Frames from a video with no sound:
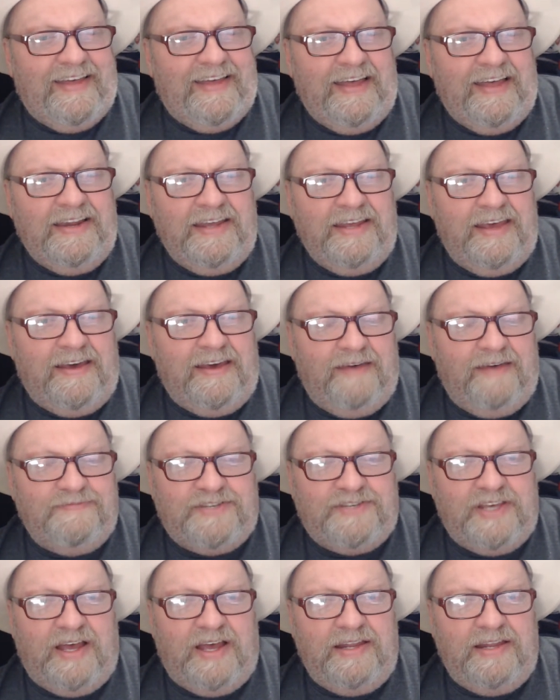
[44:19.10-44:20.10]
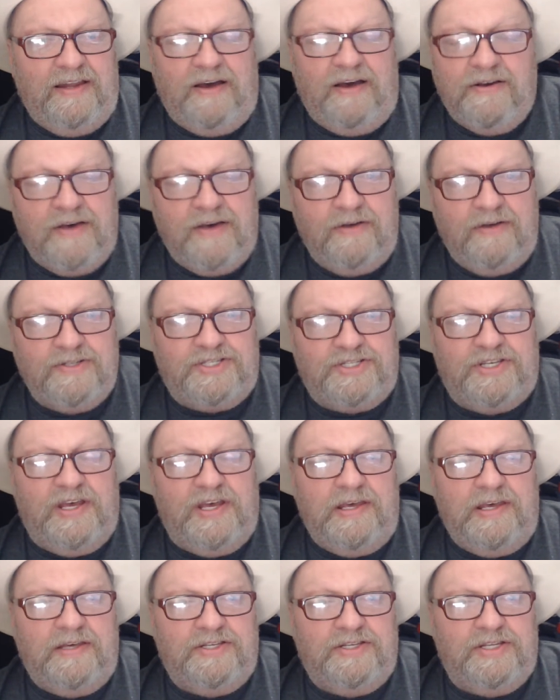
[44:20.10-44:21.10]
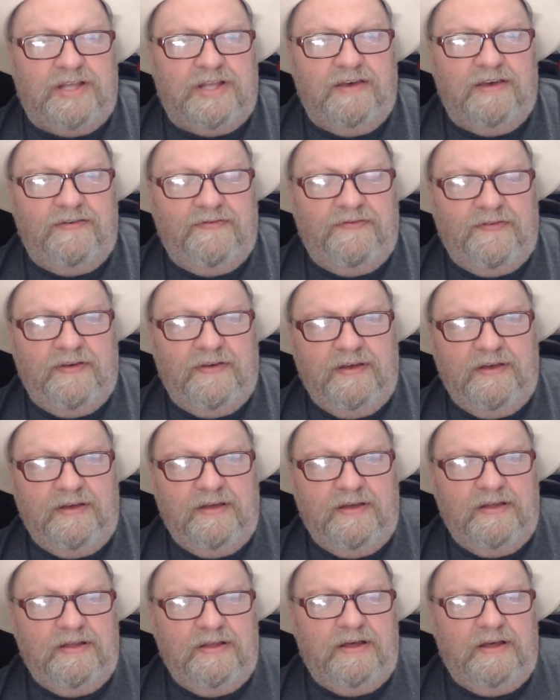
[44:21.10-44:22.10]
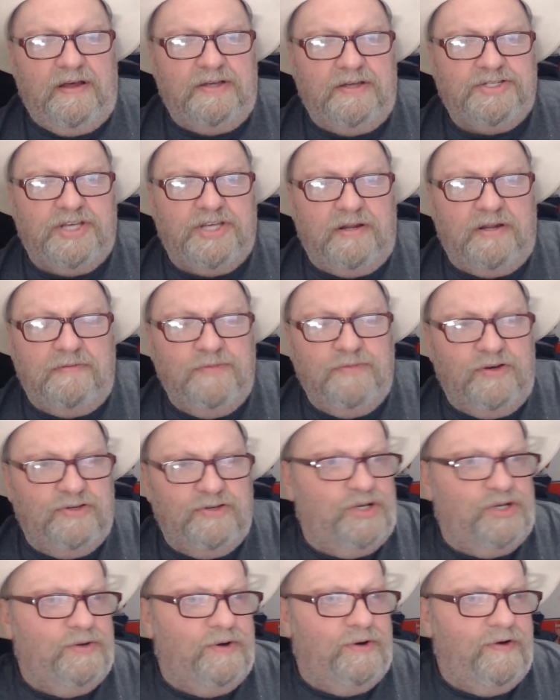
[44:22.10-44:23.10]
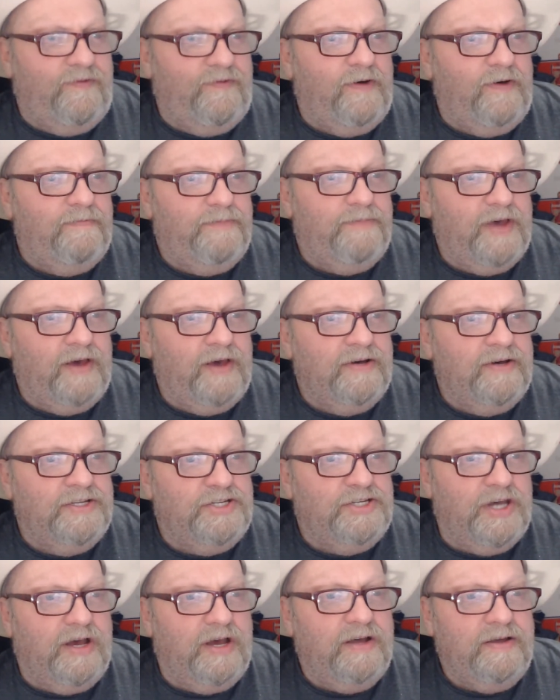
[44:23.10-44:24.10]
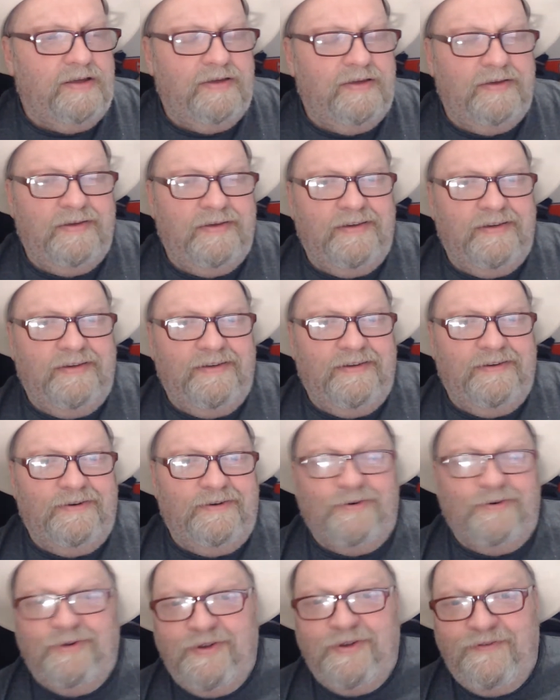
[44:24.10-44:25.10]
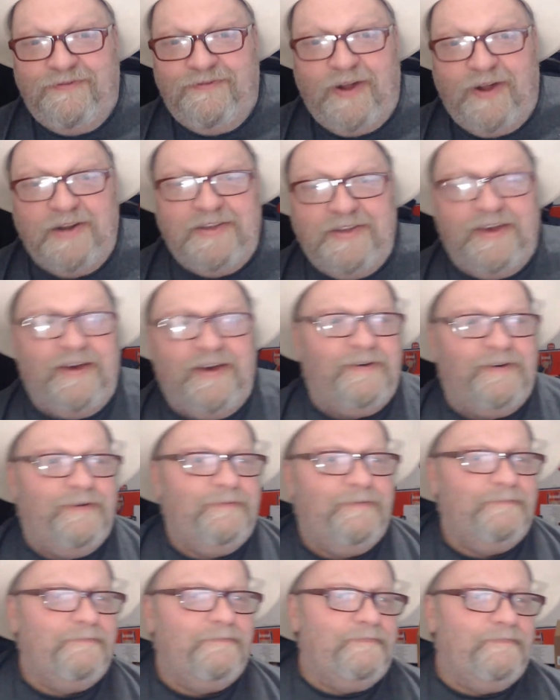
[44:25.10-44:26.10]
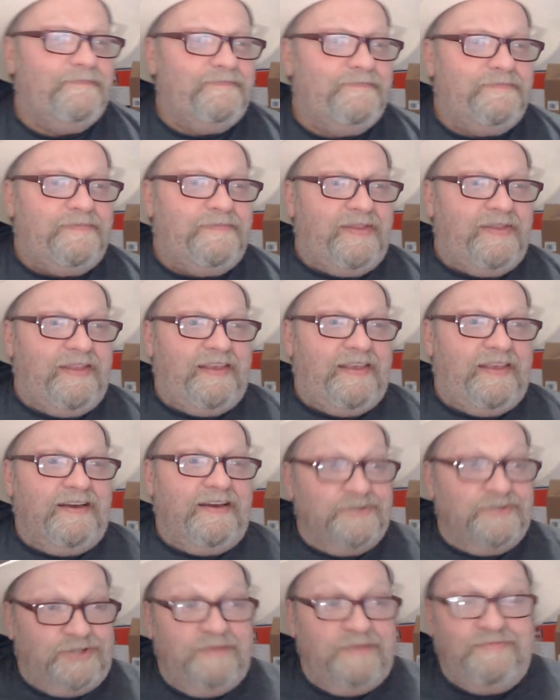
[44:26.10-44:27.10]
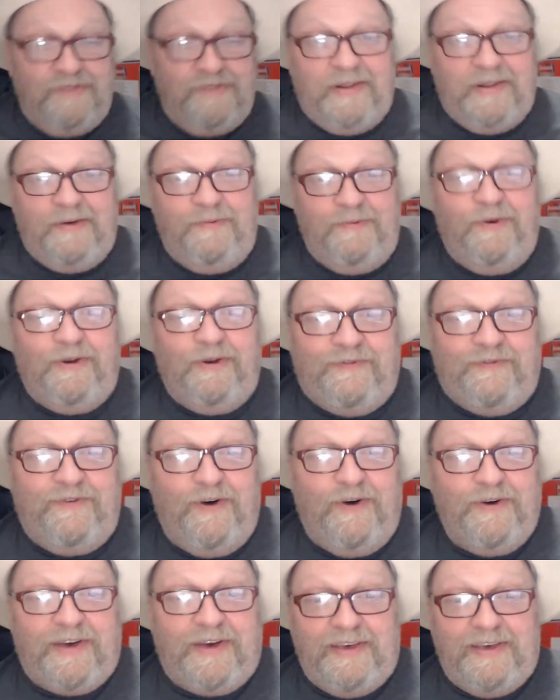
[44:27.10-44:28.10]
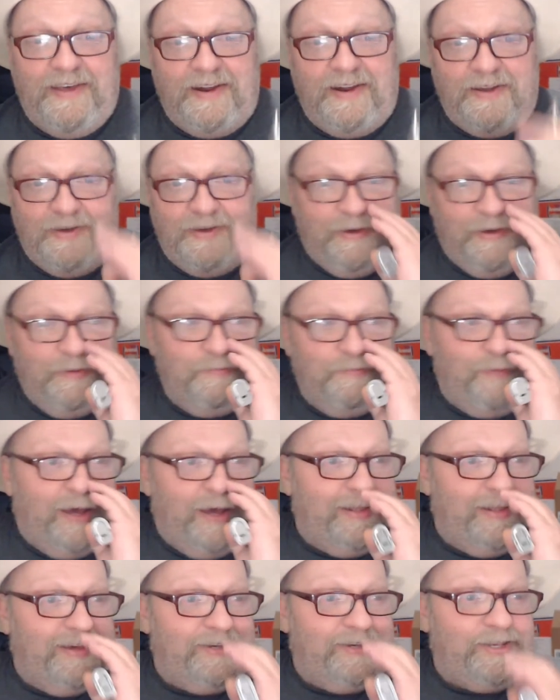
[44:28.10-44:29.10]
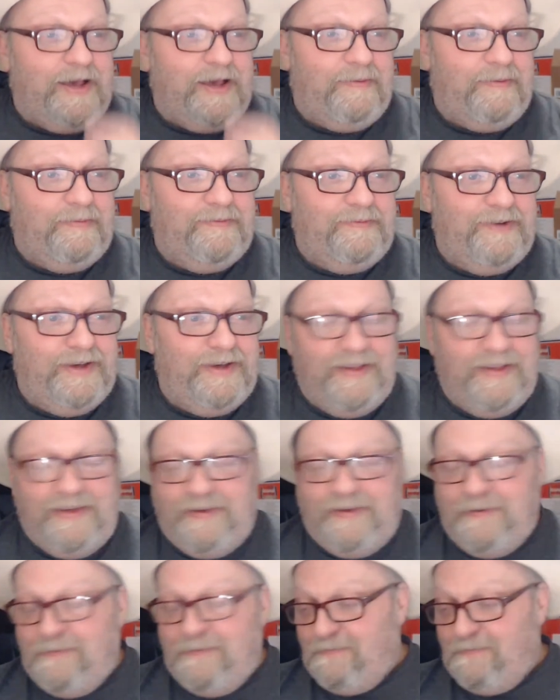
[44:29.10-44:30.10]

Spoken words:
And he kept saying, I can't see you, Steve. I said, I'm not sure if I'm behind you or in front of you. Because it really was foggy, you know, you couldn't make this up, really.